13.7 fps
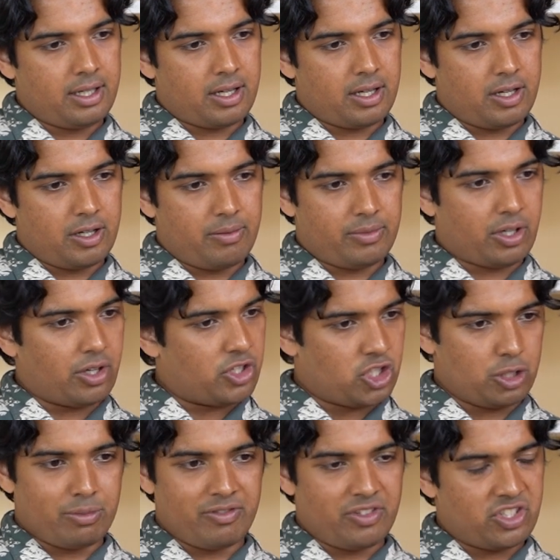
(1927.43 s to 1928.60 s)
Those
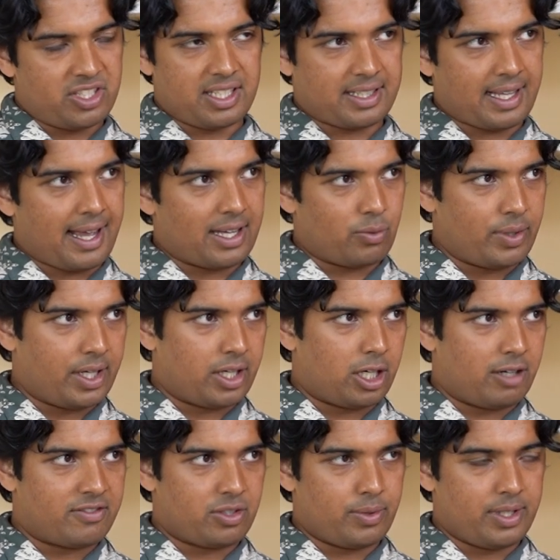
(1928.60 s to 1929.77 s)
supervisions that they had week
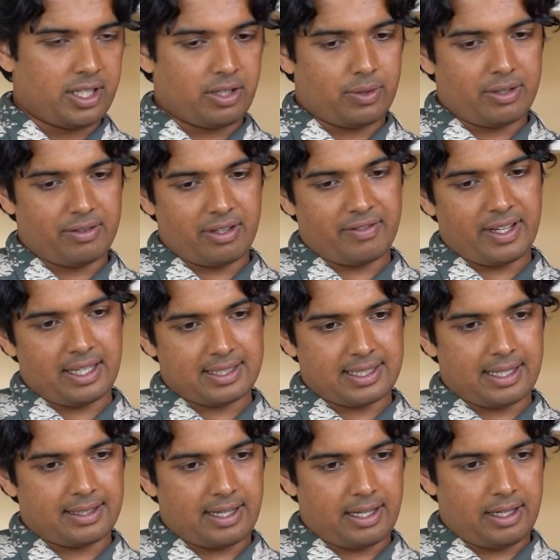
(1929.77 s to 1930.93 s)
after week are one of the things
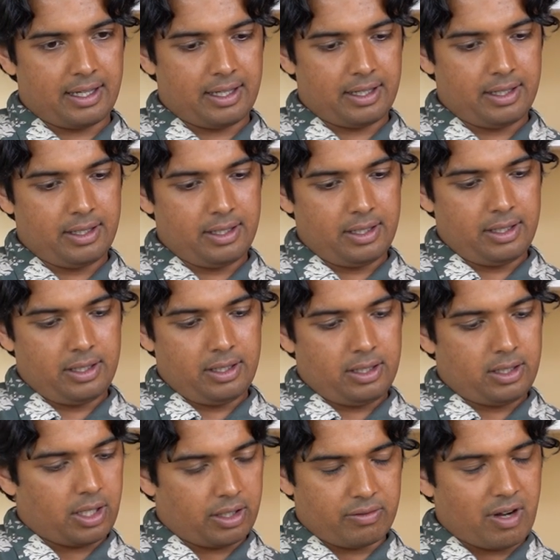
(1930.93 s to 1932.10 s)
that they
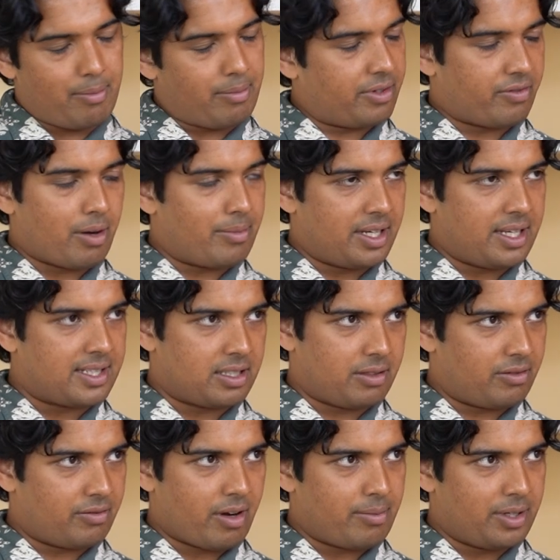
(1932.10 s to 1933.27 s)
like reminisce
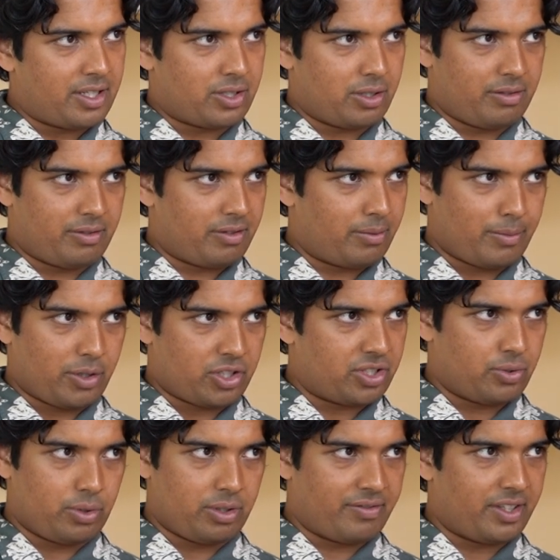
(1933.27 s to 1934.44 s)
of amongst
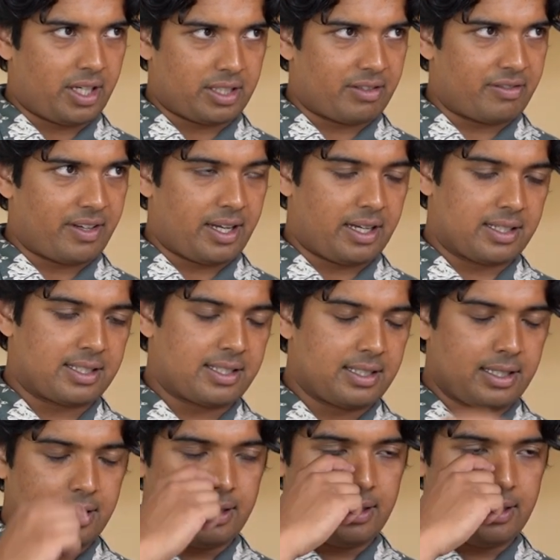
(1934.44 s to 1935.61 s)
all of the other things
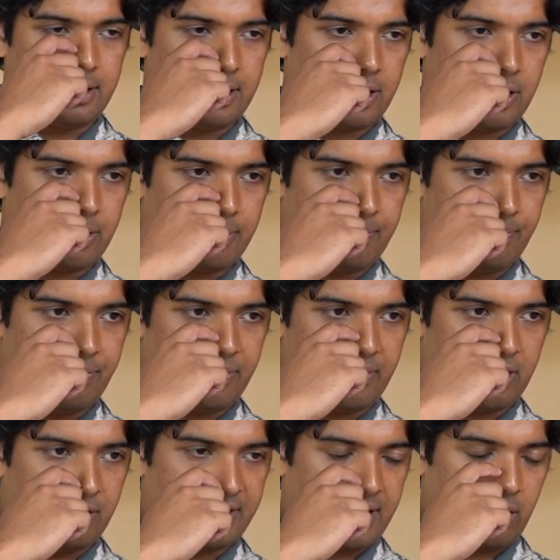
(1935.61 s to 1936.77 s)

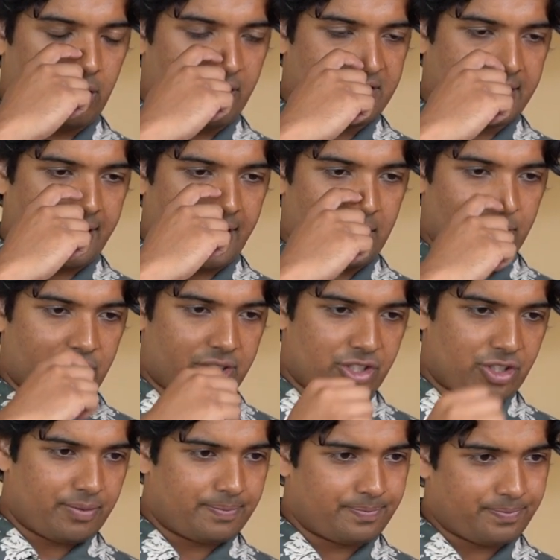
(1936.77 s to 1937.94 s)
of their lives at Cambridge.